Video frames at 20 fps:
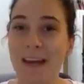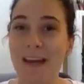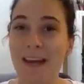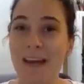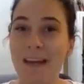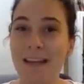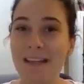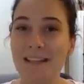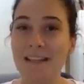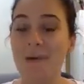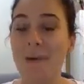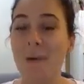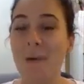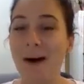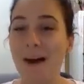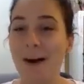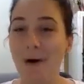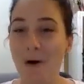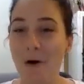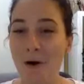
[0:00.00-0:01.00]
it is
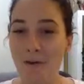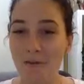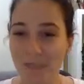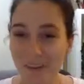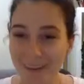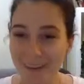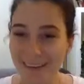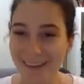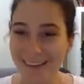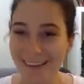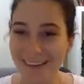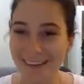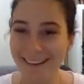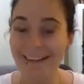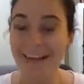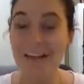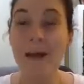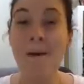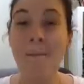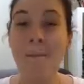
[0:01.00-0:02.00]
quite often
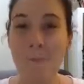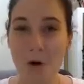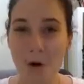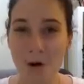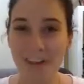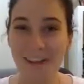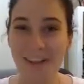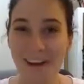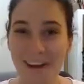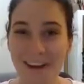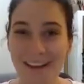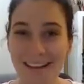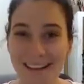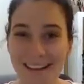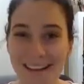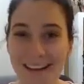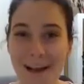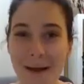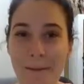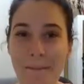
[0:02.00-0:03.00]
more likely
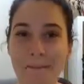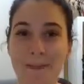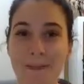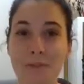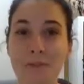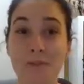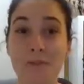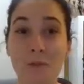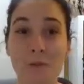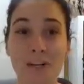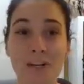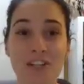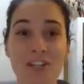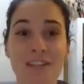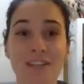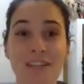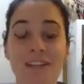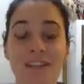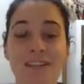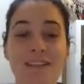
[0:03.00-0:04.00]
to come to
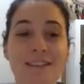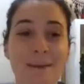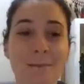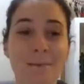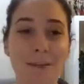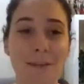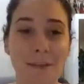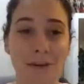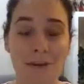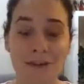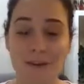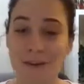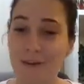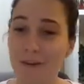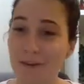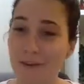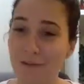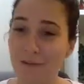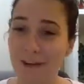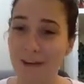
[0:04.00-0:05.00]
fruition than somebody who's
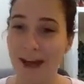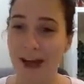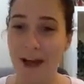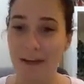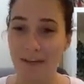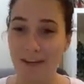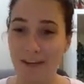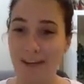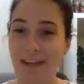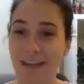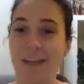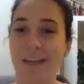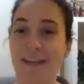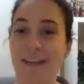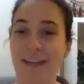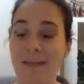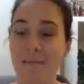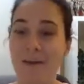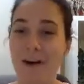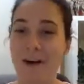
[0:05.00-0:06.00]
not even having it in
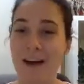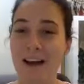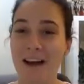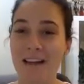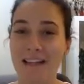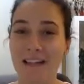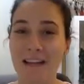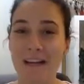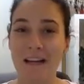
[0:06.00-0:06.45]
their mind.